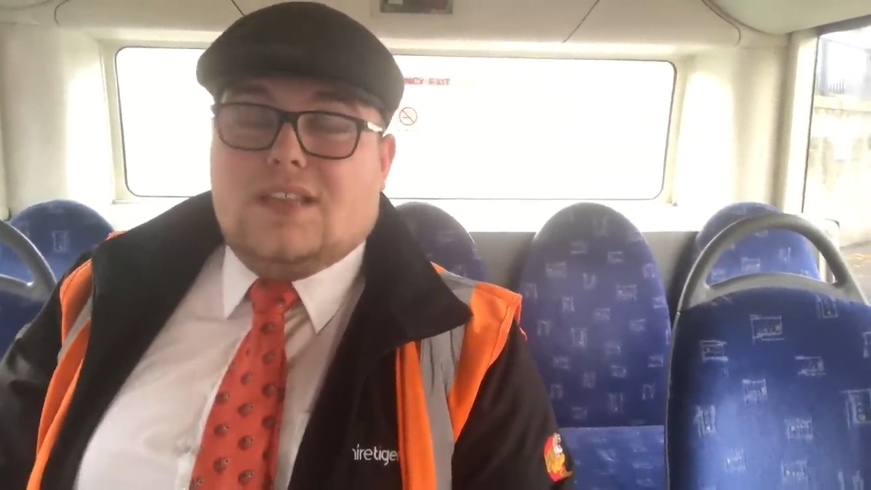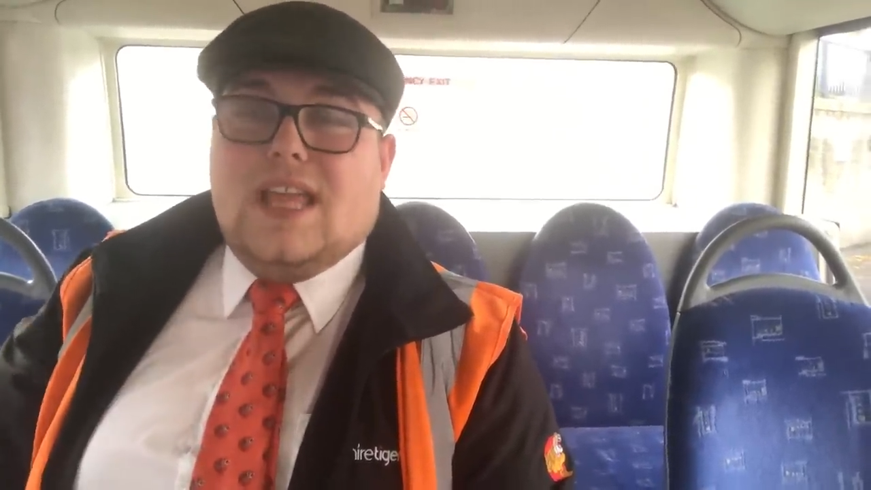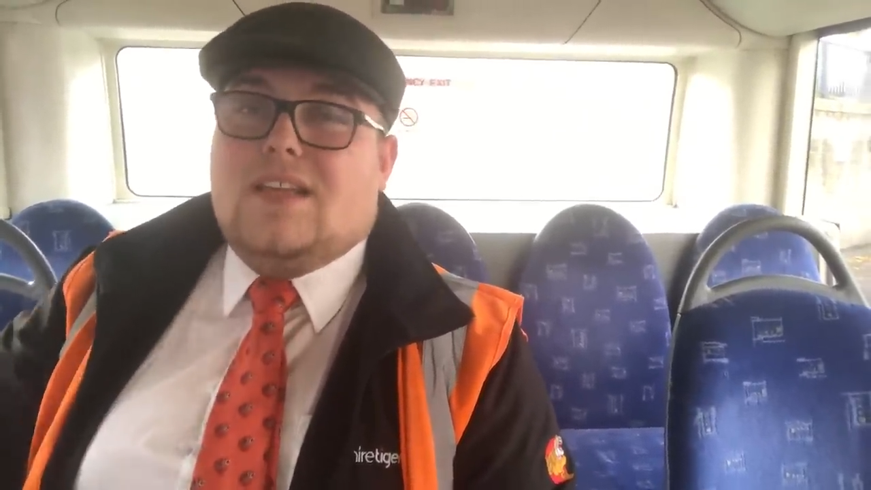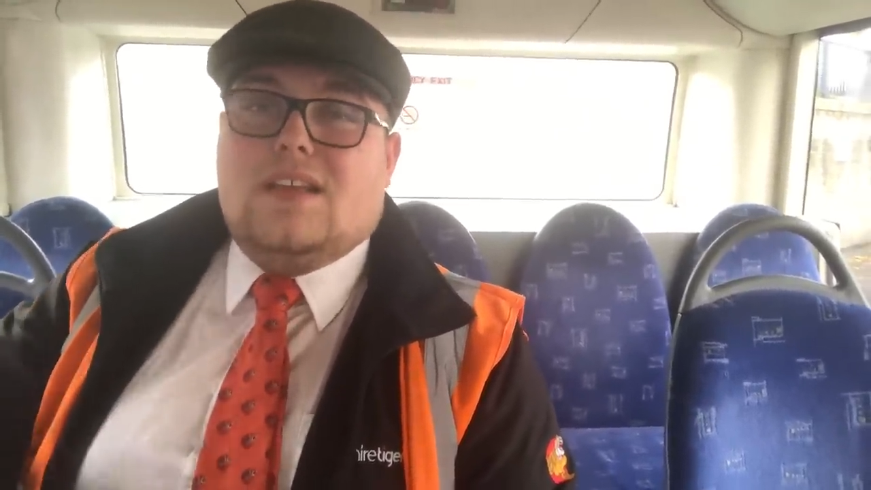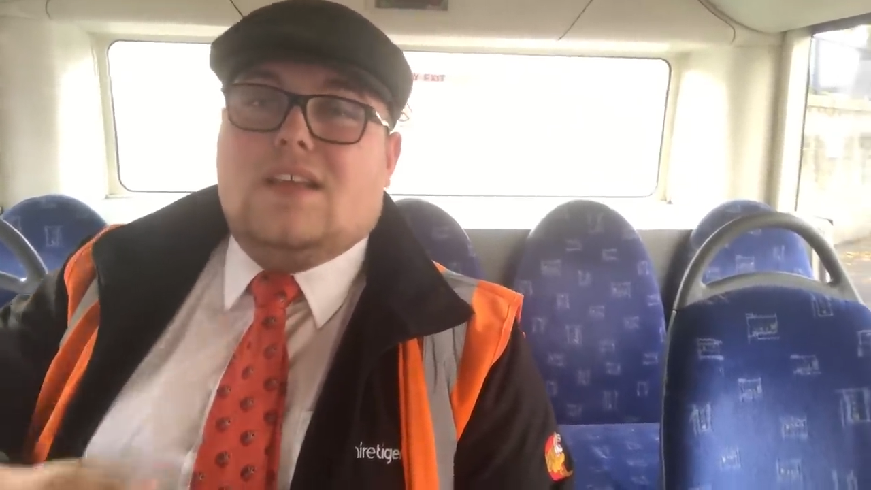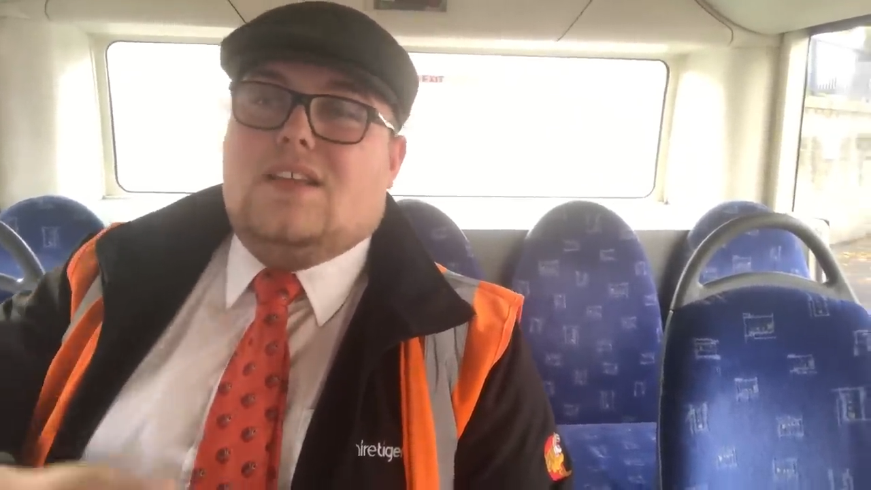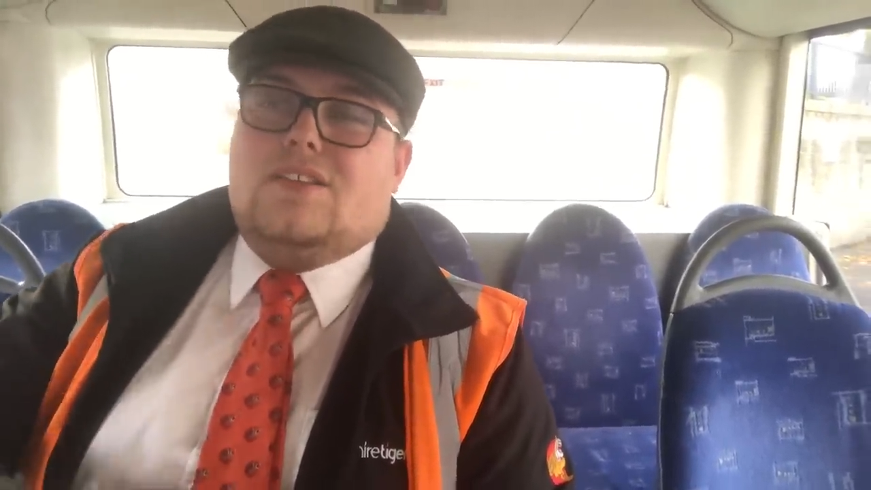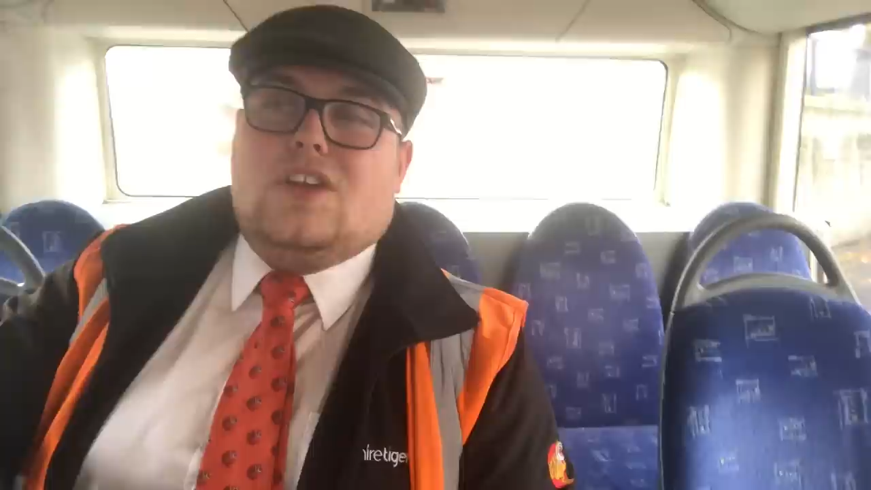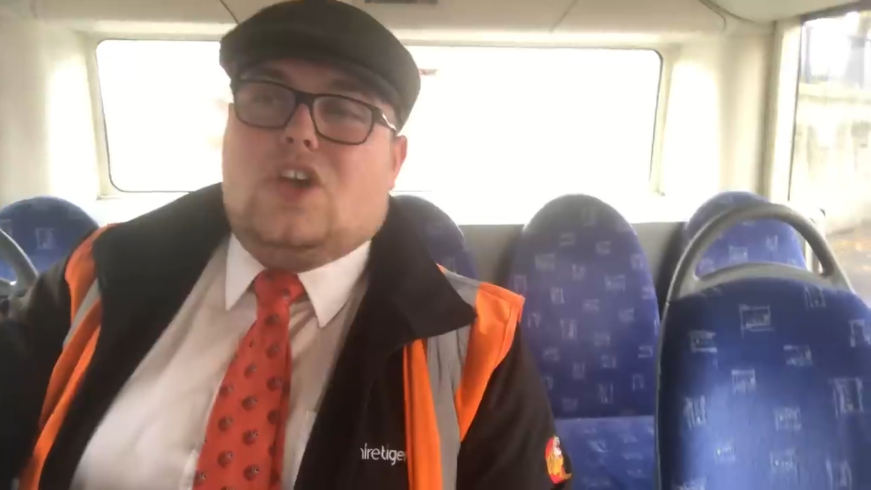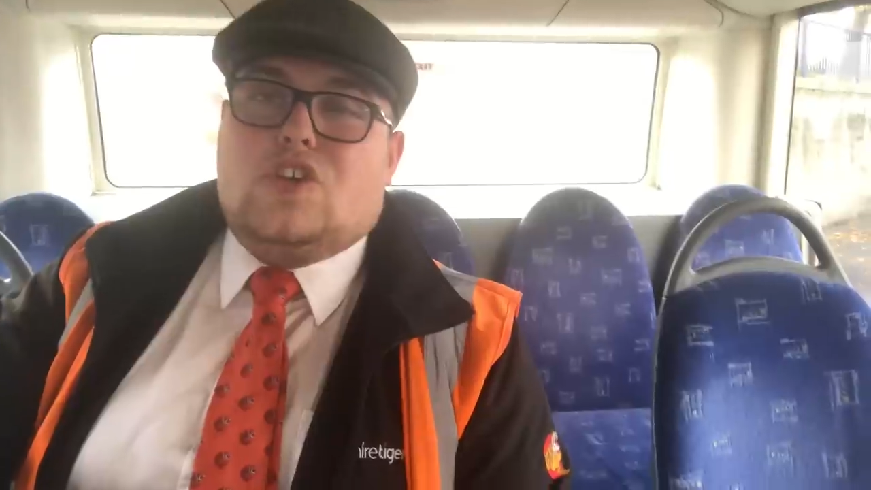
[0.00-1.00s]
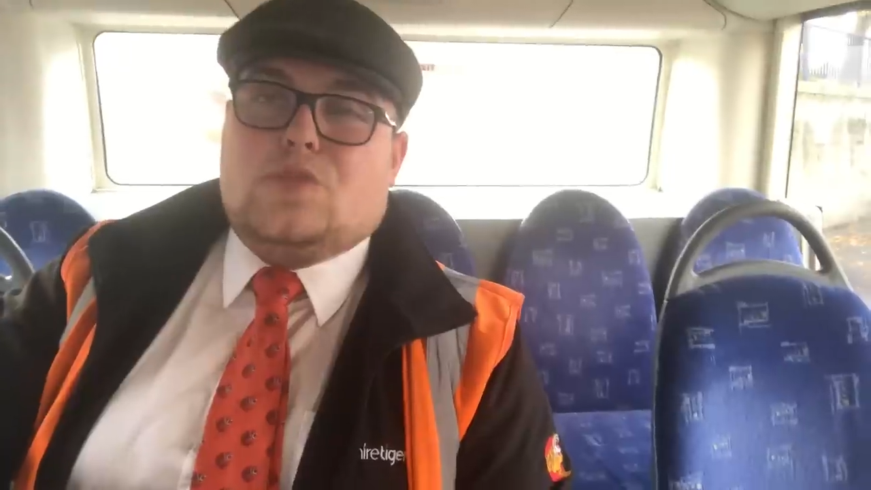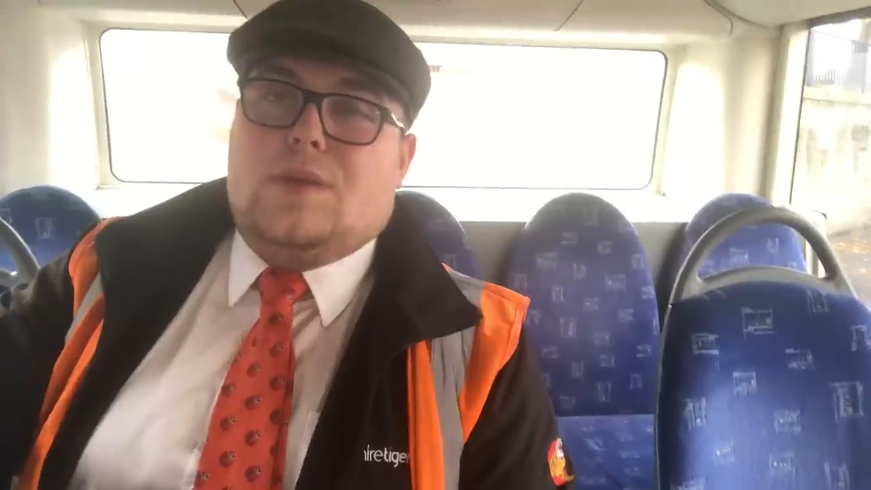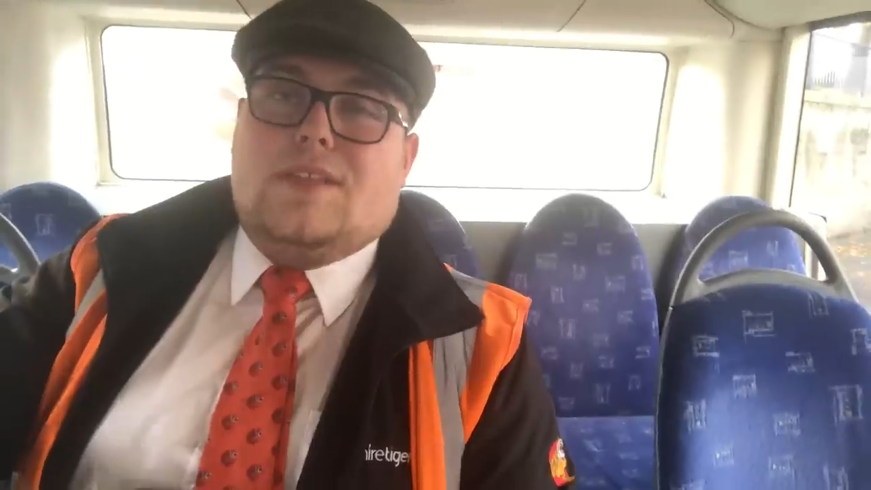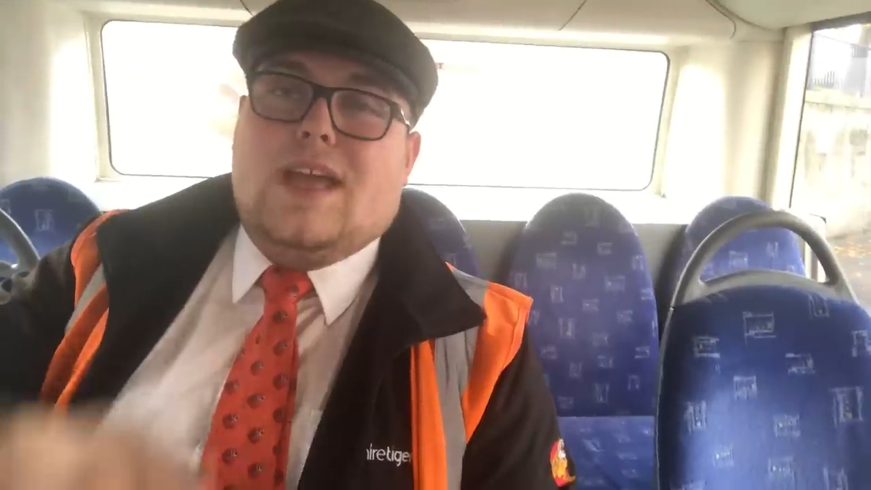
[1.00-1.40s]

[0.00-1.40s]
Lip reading: There could just be,